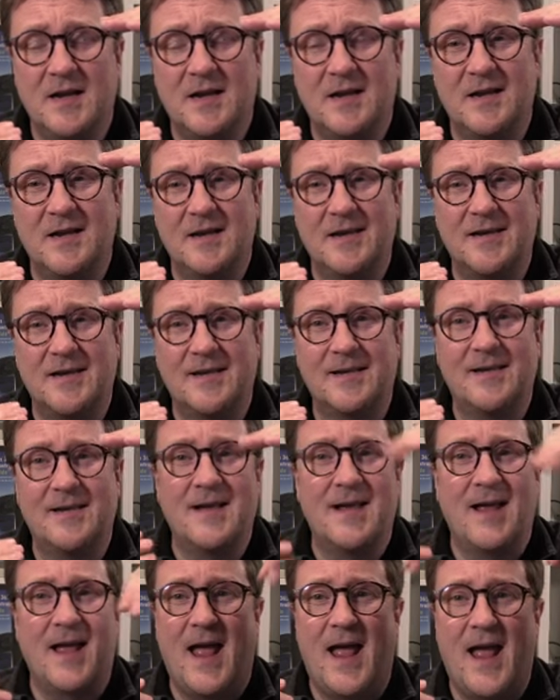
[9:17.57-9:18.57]

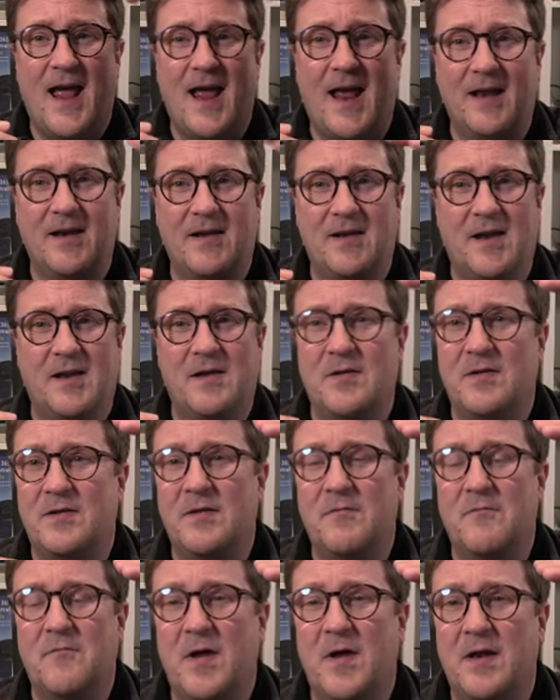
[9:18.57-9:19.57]
and
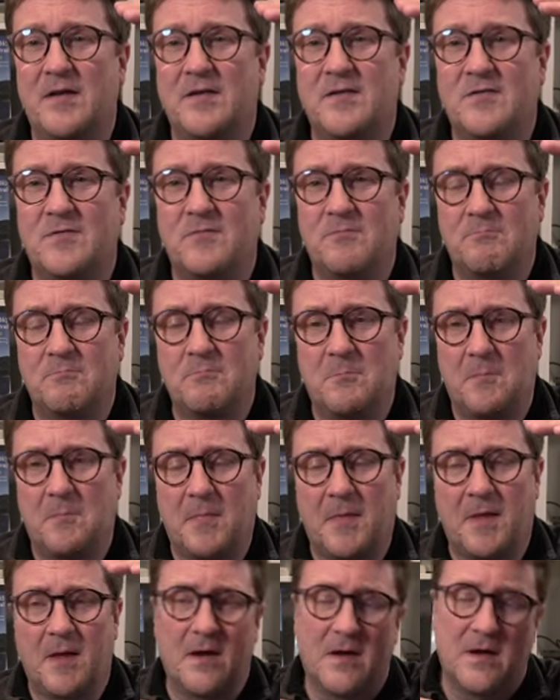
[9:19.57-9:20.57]
event
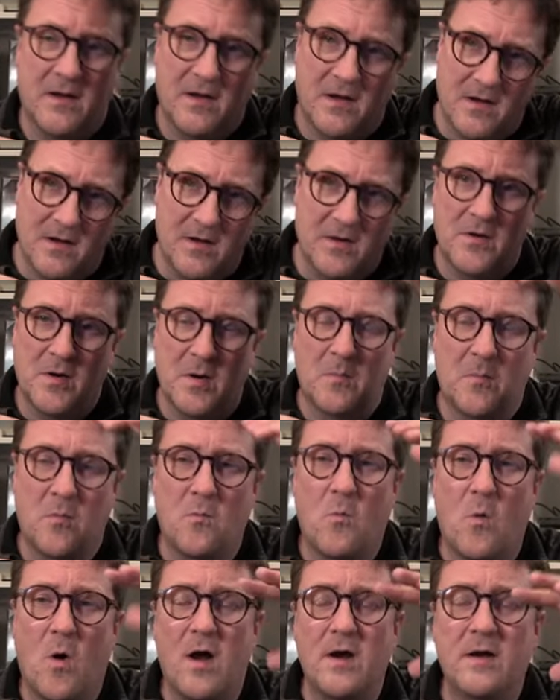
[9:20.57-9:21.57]
number
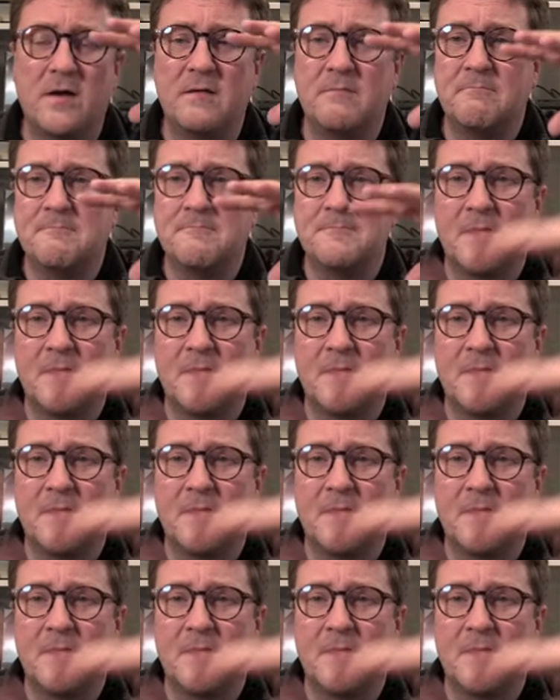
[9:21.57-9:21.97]
one,